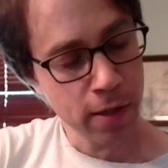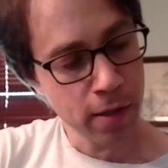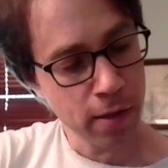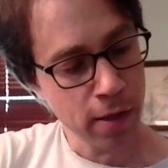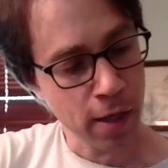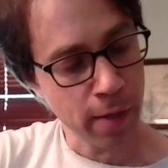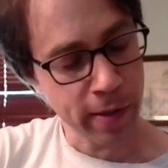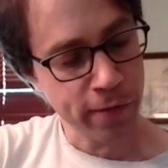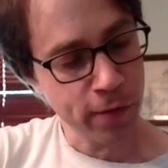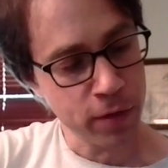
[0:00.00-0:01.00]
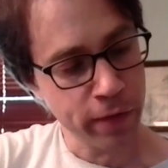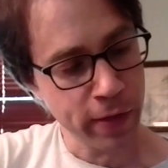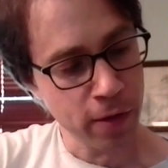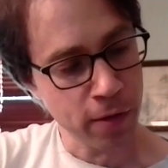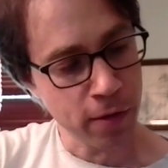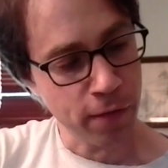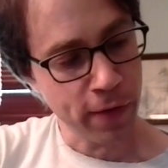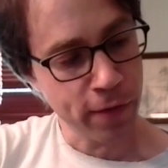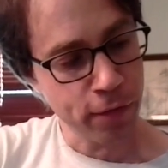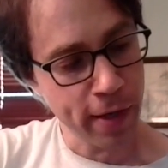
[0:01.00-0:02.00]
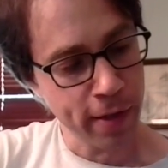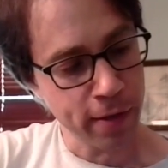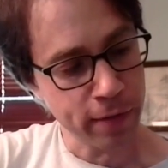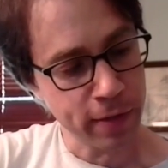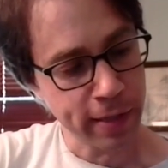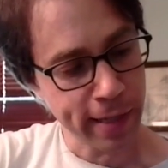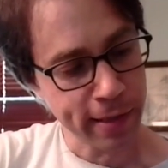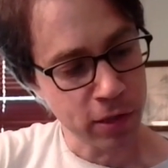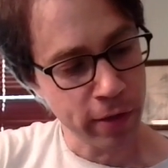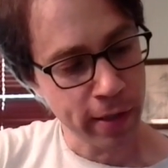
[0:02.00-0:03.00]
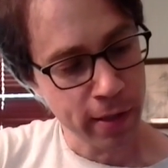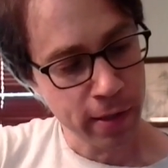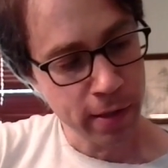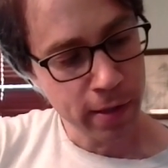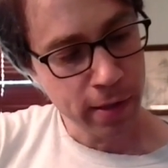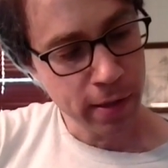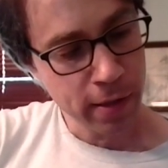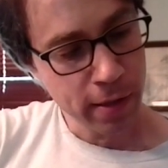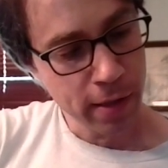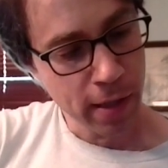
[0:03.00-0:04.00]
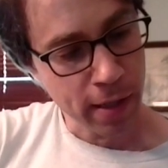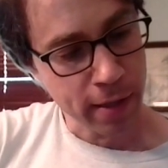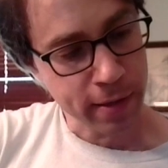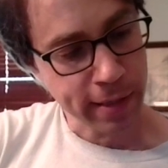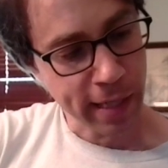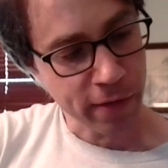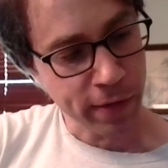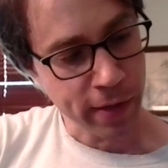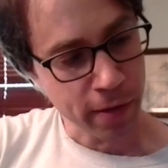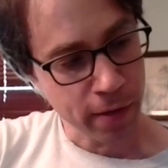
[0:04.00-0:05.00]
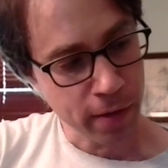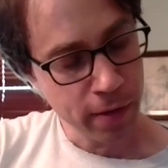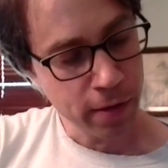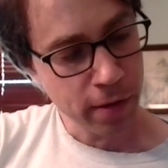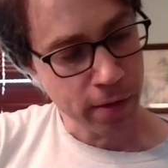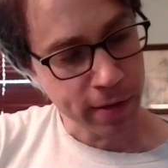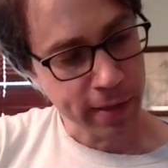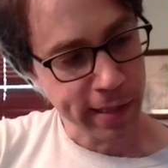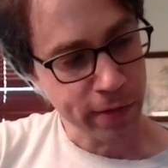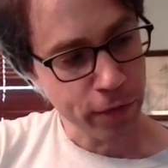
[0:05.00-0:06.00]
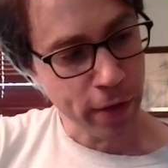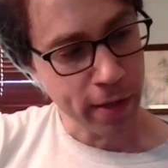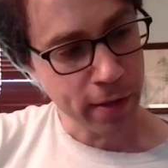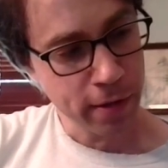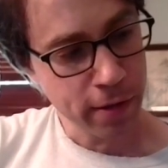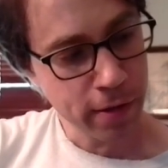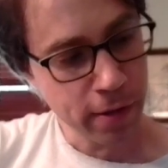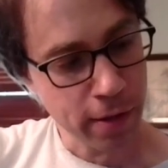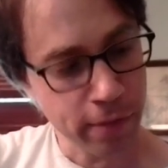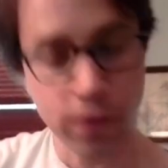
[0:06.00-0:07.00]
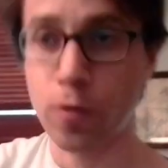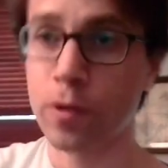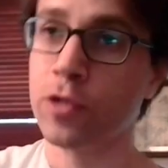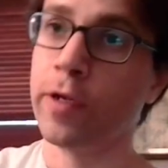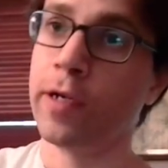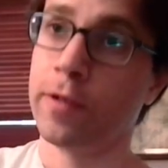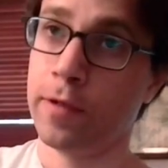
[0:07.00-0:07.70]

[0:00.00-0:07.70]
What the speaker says: 1st finger on the 5th fret of the 2nd string, and the 2nd finger on the 6th fret of the 4th string.